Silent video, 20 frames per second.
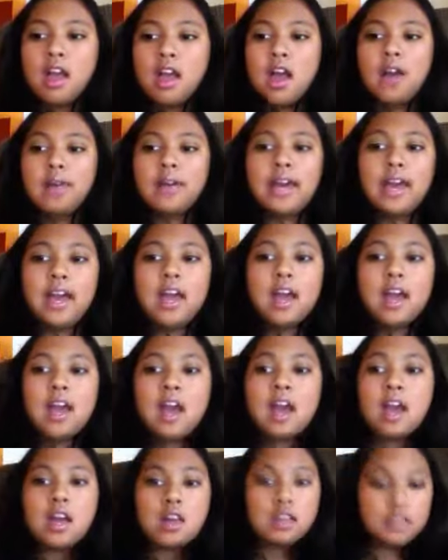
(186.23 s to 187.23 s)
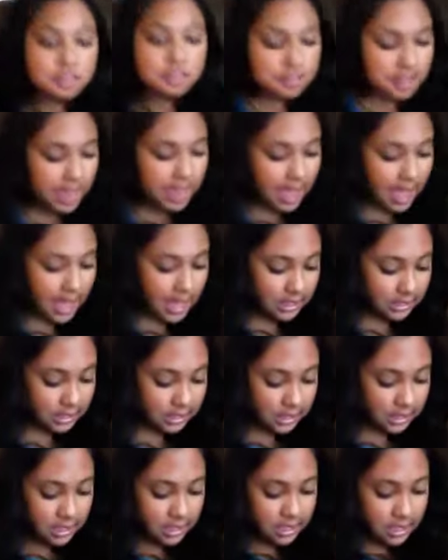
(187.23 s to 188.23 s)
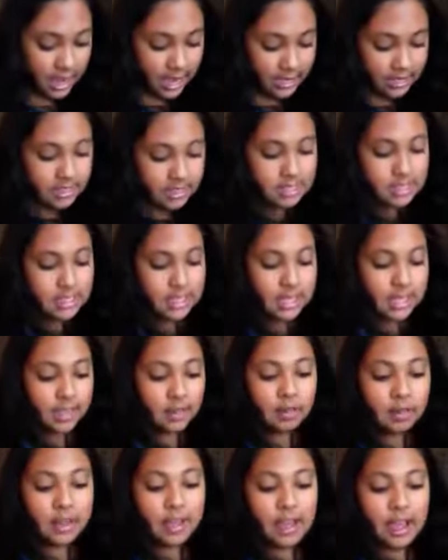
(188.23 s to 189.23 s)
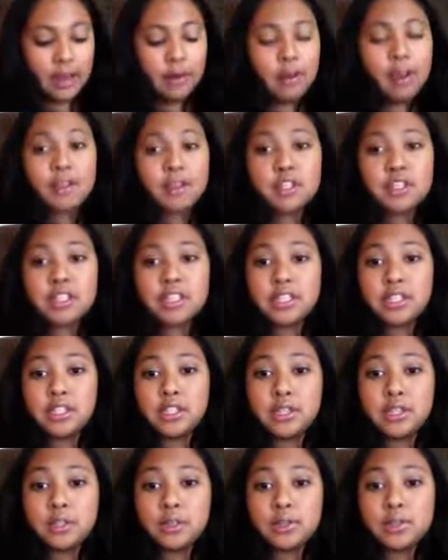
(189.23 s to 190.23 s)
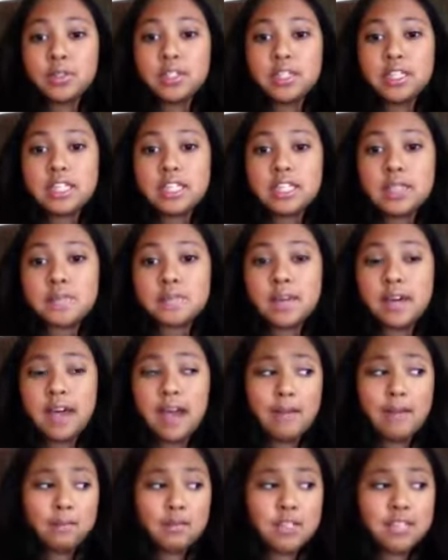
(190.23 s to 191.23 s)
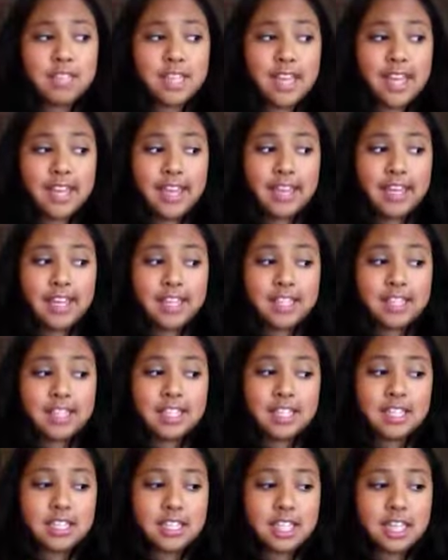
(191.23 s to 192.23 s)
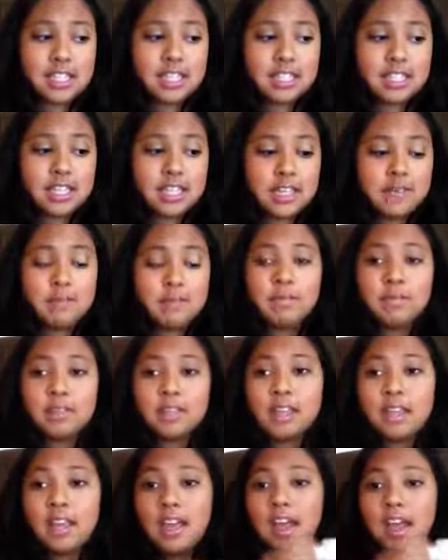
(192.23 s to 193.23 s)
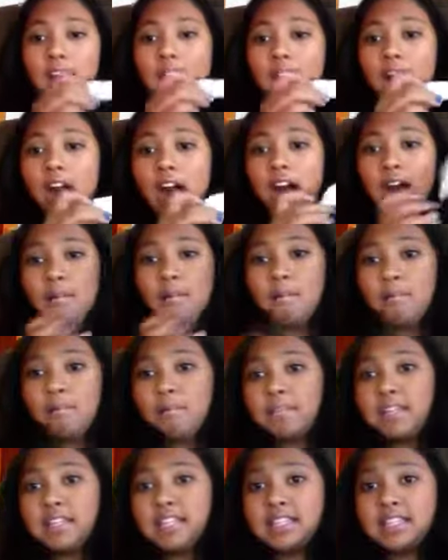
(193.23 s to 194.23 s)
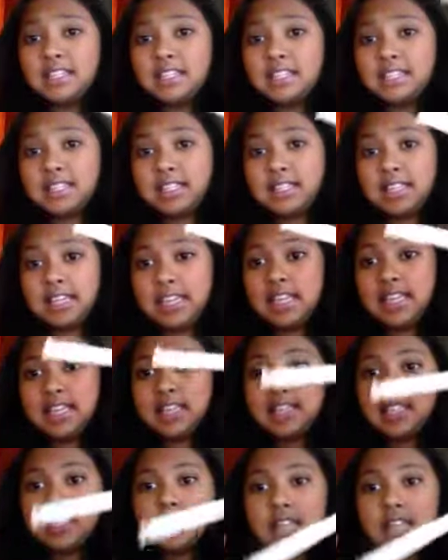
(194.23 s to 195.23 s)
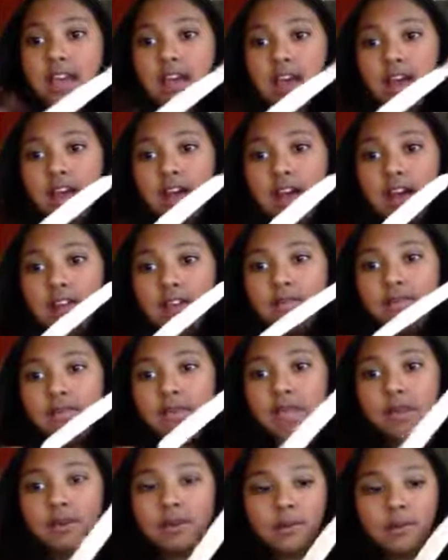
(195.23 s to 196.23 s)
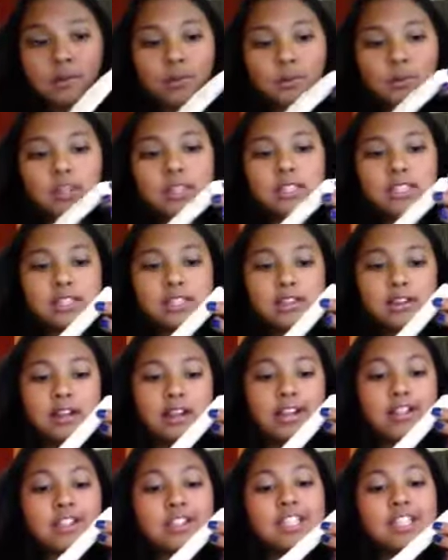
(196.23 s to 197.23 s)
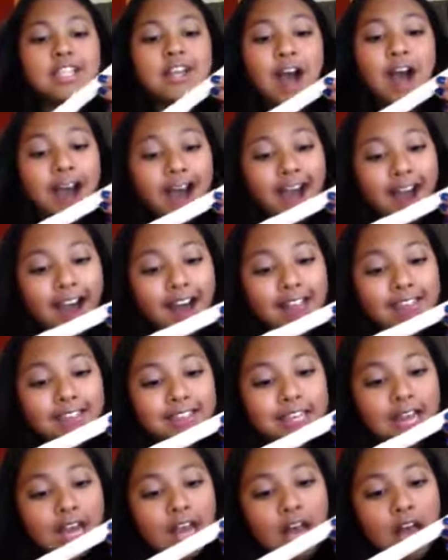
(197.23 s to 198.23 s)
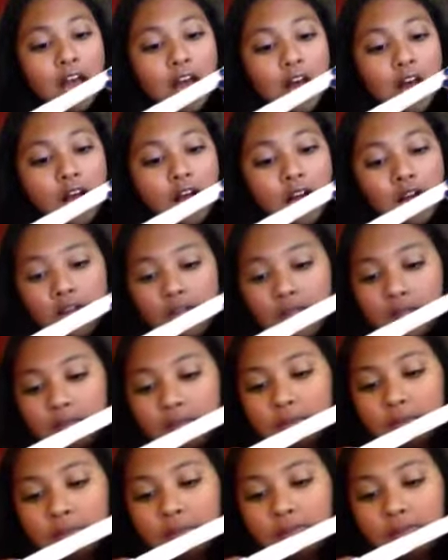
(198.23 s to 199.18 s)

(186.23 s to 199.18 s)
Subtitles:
Yeah. Okay. Then the next thing. Okay, I don't actually use these, but I'm just saying it's a necessity. Is this? I don't know what these are actually called. I